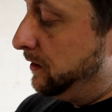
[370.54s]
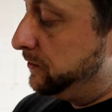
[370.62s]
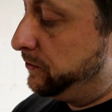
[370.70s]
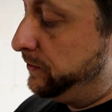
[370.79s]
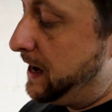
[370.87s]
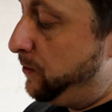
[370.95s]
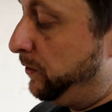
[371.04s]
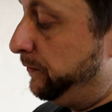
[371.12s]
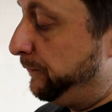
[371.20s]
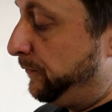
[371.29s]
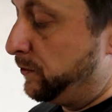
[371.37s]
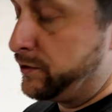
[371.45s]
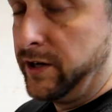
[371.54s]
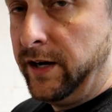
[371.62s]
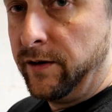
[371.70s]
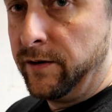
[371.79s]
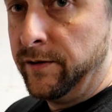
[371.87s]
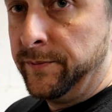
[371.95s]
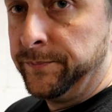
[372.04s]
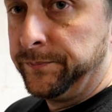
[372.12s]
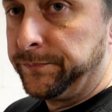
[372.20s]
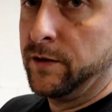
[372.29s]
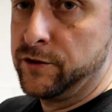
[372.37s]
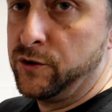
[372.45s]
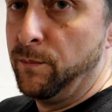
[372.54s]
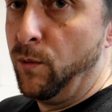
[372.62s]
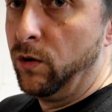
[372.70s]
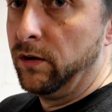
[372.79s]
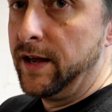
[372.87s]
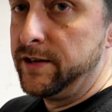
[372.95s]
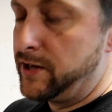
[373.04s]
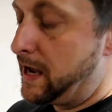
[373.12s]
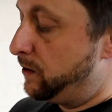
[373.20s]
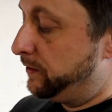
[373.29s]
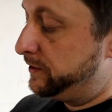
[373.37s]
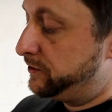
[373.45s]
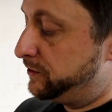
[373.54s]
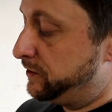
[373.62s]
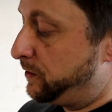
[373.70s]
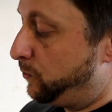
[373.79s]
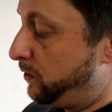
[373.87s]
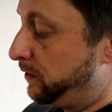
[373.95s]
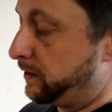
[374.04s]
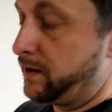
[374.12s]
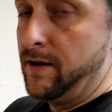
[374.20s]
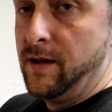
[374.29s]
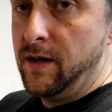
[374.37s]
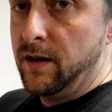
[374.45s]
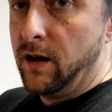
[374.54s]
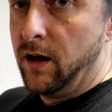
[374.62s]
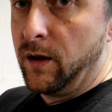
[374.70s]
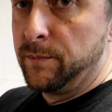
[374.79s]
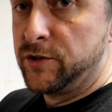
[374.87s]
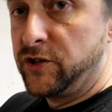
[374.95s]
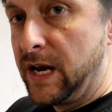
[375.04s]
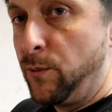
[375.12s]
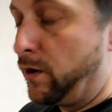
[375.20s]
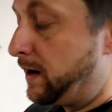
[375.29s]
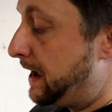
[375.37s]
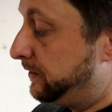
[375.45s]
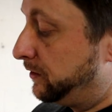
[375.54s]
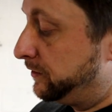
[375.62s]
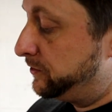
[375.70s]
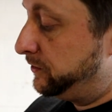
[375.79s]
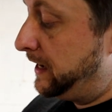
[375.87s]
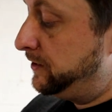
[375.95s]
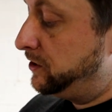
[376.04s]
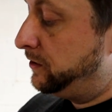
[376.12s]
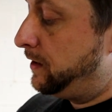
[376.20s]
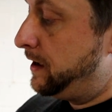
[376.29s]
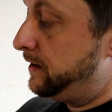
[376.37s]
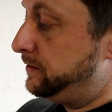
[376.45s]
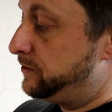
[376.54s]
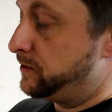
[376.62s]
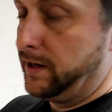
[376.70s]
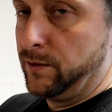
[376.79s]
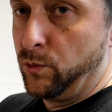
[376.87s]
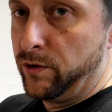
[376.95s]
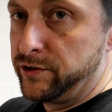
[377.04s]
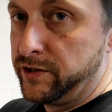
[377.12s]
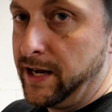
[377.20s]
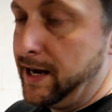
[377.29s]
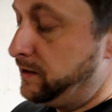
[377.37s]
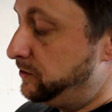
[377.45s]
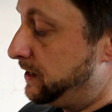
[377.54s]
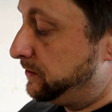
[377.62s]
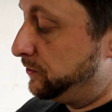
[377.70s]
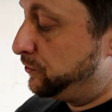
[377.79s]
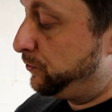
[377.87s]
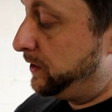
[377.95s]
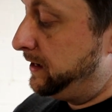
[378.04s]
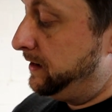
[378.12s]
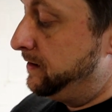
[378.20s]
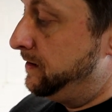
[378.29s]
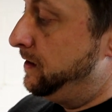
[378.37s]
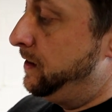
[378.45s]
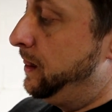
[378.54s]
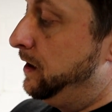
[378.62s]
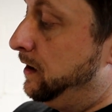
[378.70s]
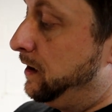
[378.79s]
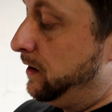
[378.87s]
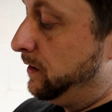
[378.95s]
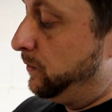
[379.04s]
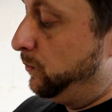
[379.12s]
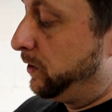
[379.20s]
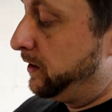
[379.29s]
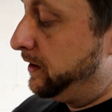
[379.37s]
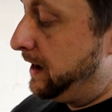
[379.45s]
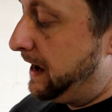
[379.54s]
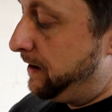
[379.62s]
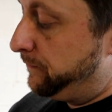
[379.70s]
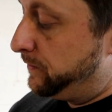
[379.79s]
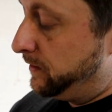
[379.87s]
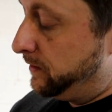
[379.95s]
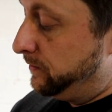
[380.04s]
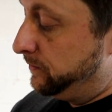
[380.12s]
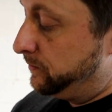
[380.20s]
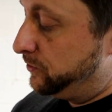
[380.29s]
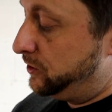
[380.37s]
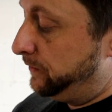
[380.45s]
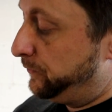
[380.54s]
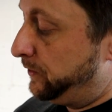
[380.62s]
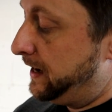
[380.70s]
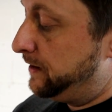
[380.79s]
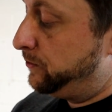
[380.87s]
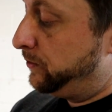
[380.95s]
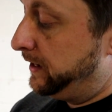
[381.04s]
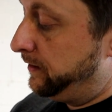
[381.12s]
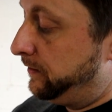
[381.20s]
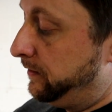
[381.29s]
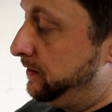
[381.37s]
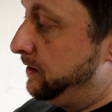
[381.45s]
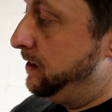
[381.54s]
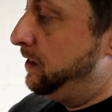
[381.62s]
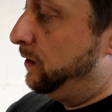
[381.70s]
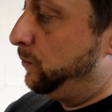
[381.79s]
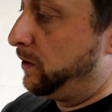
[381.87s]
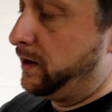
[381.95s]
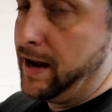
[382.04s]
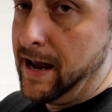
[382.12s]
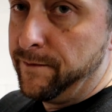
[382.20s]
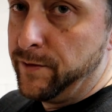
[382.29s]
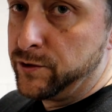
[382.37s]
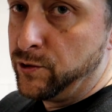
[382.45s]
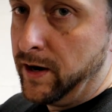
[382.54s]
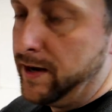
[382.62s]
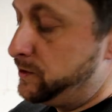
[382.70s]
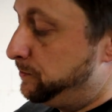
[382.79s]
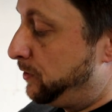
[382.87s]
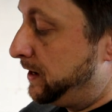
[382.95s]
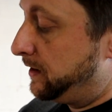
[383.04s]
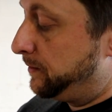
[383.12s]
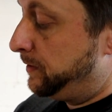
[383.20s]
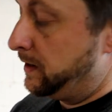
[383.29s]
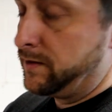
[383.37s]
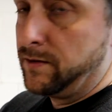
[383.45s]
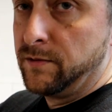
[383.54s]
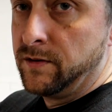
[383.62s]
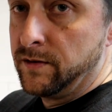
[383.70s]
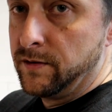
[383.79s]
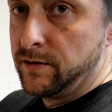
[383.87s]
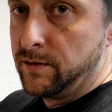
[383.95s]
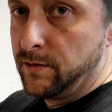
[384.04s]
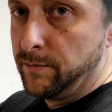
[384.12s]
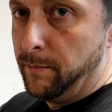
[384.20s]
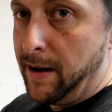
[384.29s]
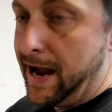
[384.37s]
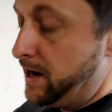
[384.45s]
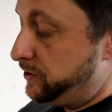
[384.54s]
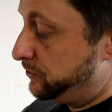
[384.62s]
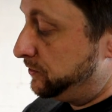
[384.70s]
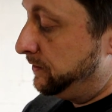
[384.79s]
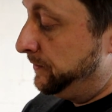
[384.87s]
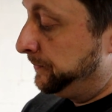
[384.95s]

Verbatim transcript: So now we're in first gear. So more or less how this is going to work, say we're at the staging lines and we're staged at the tree, we're going to have the shifter handle here, we're going to have the trans brake button mashed,